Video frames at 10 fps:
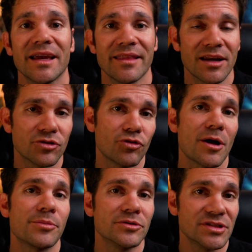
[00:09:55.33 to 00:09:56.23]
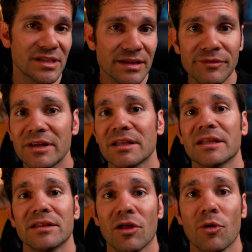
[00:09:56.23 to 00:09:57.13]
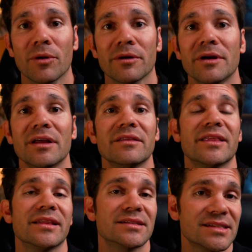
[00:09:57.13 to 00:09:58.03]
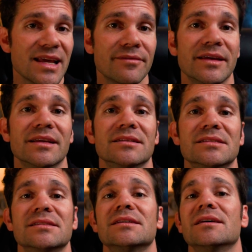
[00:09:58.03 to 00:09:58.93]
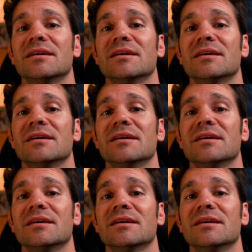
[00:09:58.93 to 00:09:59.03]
and that'll drop you significantly lower than the savings